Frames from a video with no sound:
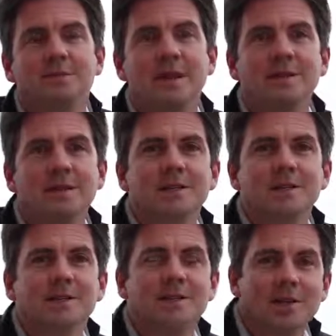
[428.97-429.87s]
It's basically
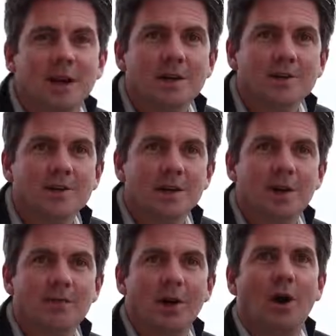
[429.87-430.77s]
just a charge
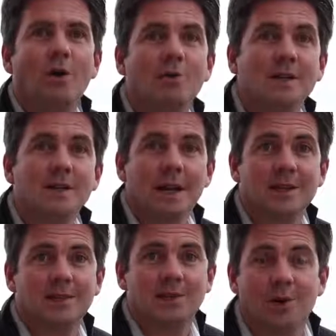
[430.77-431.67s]
for holding
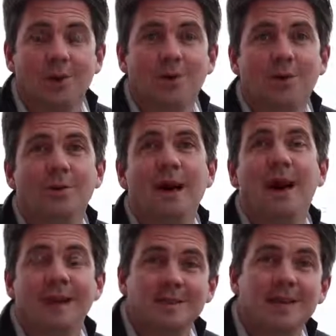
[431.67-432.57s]
that stock or
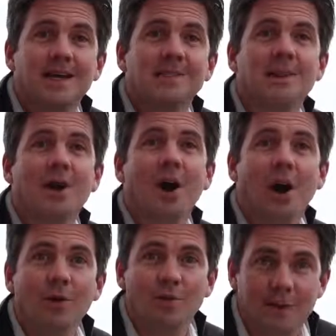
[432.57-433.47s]
that asset
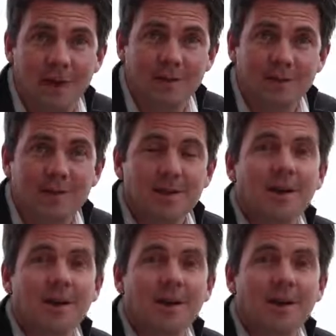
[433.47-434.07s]
overnight.